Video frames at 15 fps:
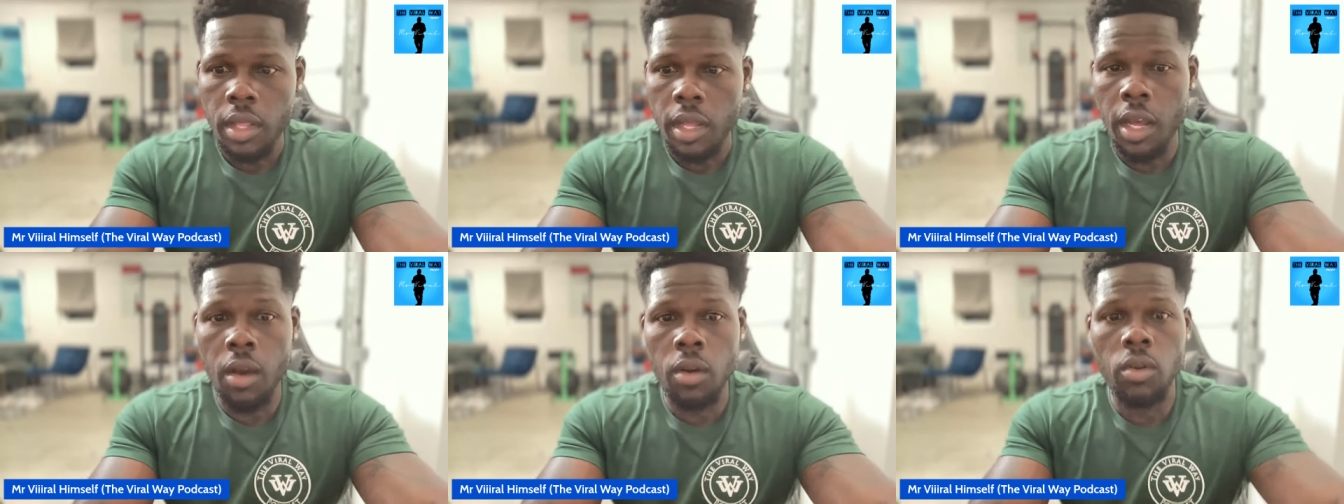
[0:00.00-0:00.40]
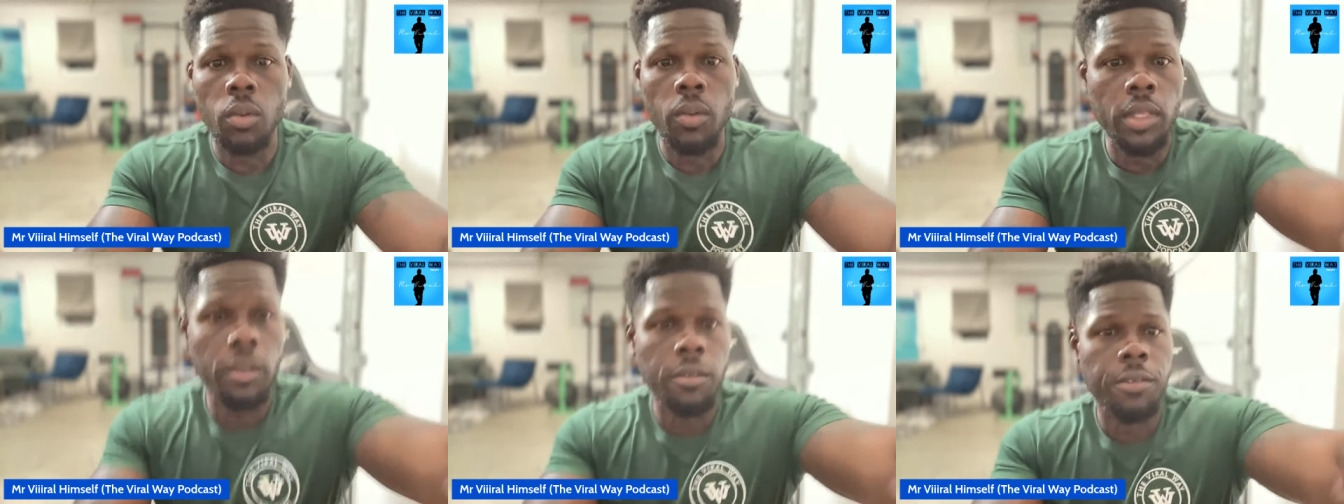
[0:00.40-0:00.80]
I don't know
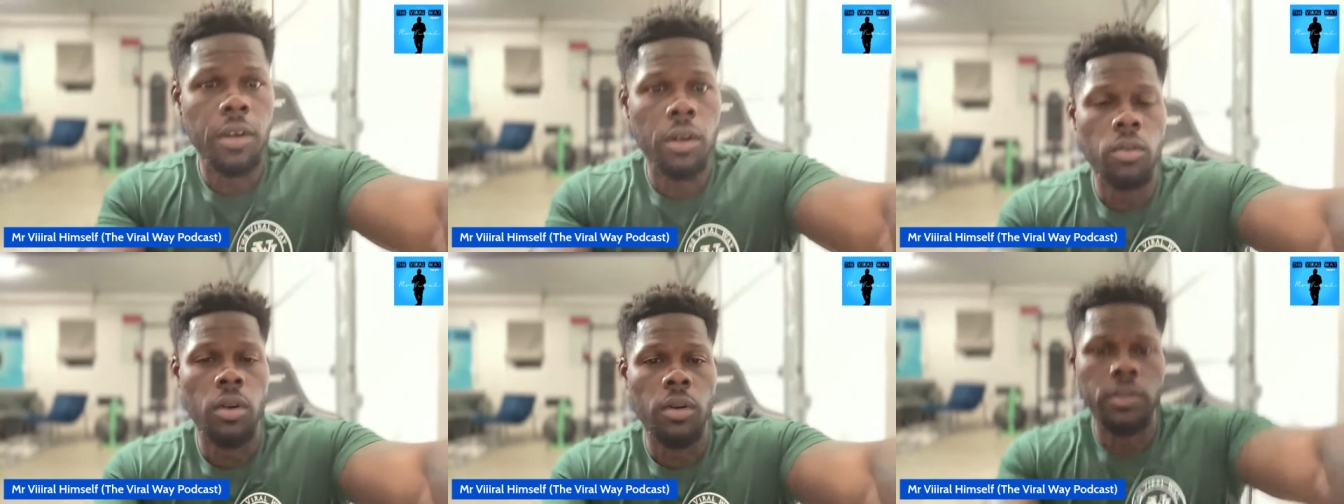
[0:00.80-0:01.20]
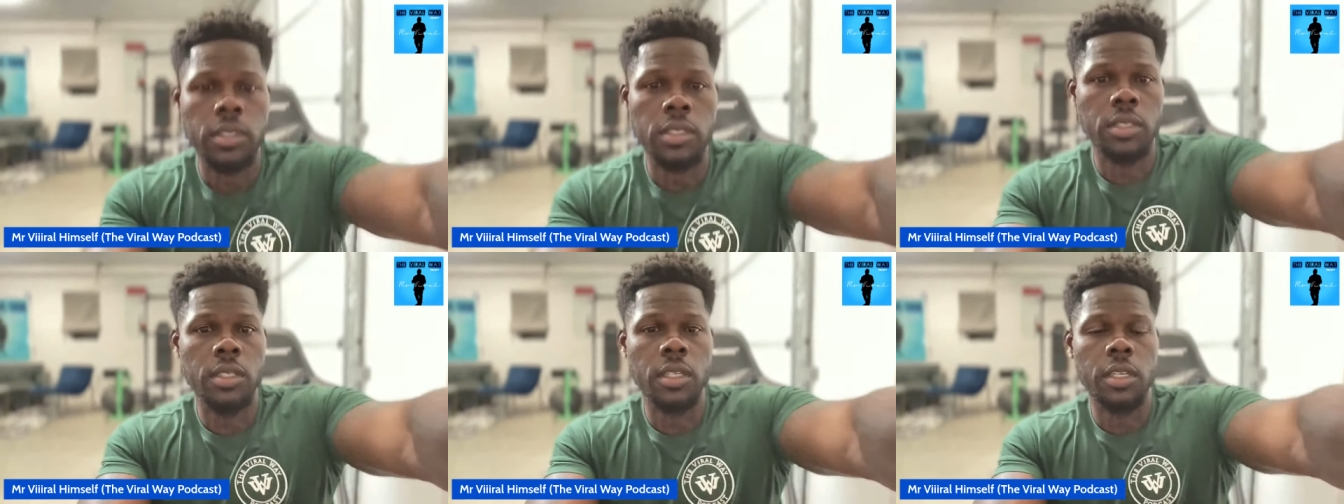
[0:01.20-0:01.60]
what the fuck wrong with
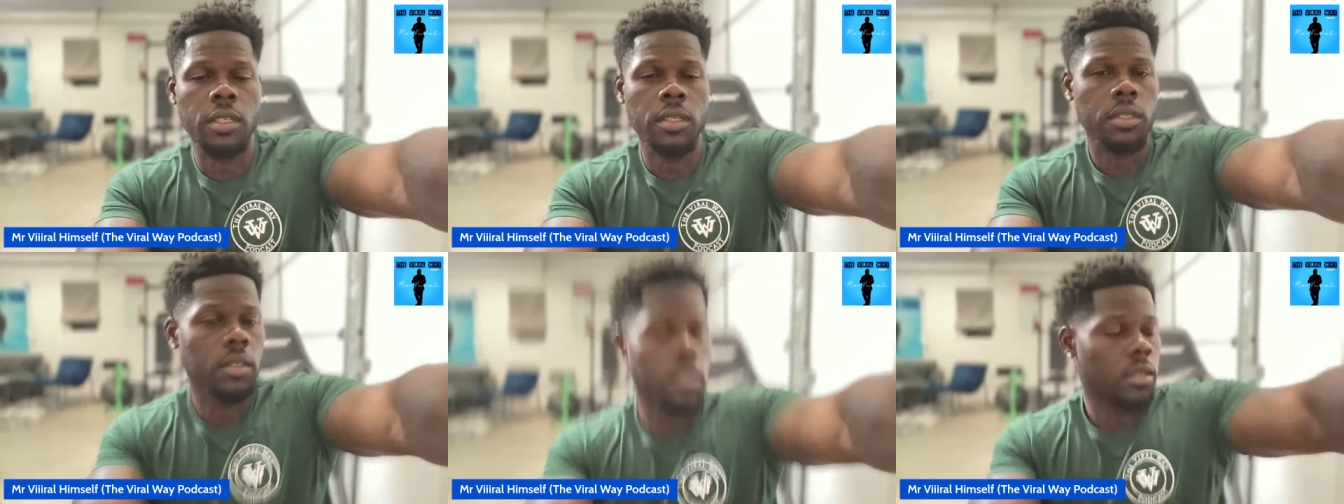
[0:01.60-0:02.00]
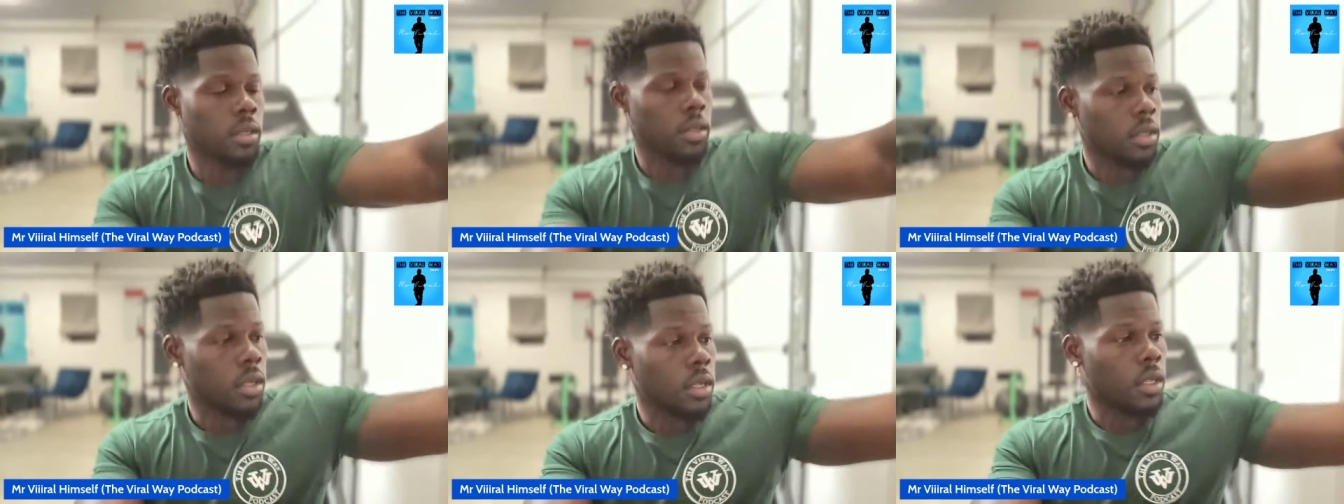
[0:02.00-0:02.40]
this nigga.
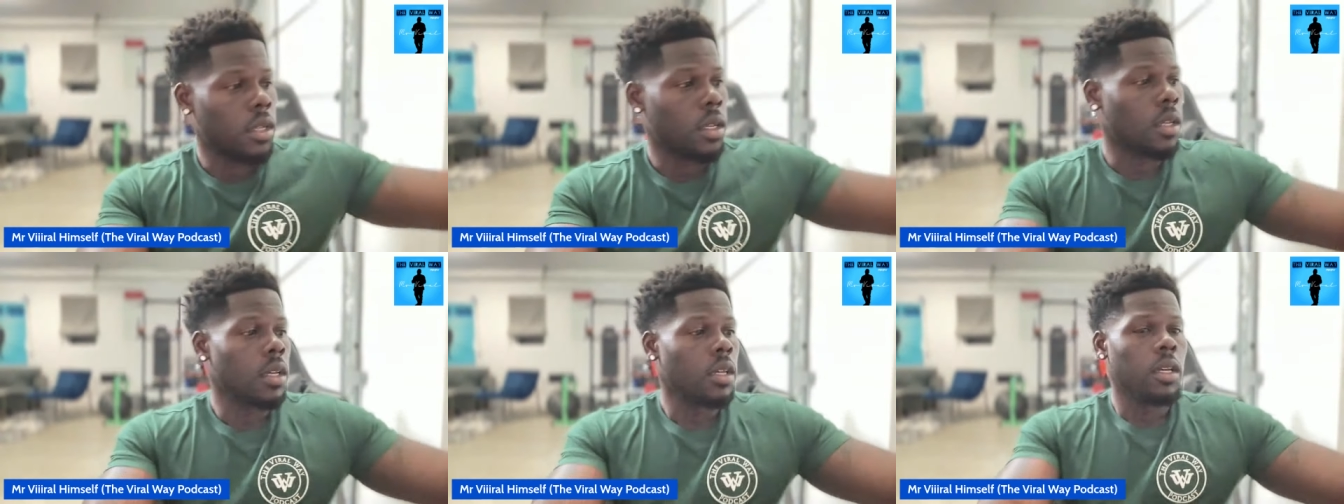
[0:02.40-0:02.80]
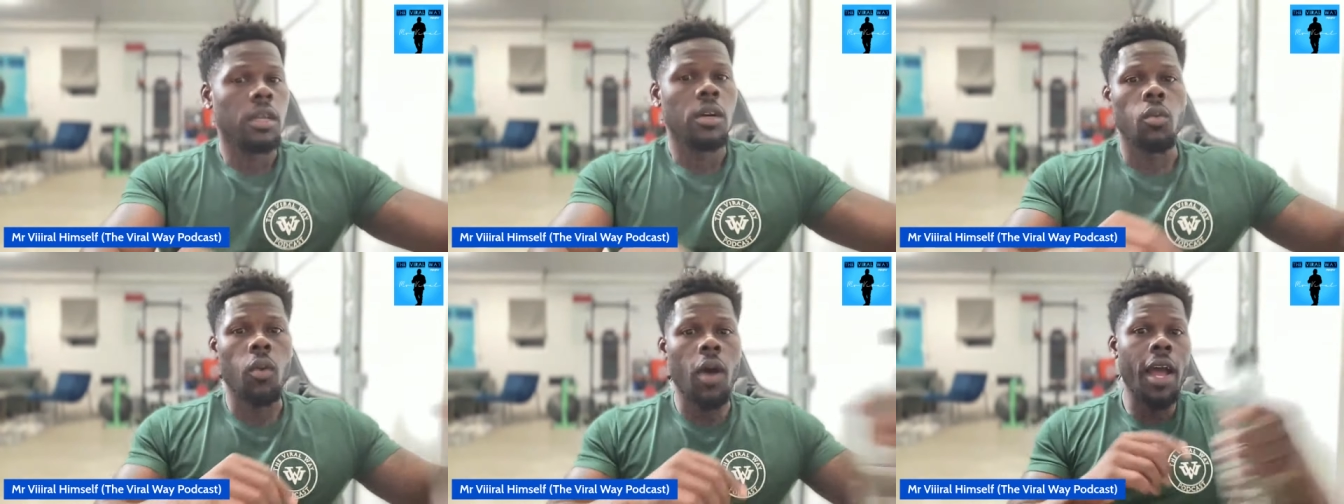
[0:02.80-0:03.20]

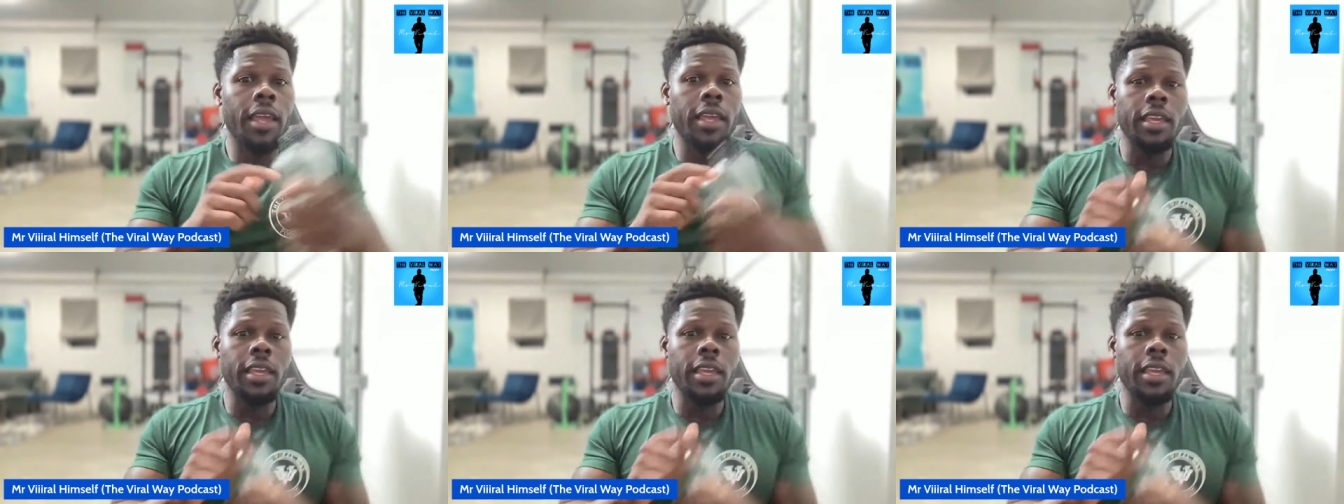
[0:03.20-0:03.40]
Why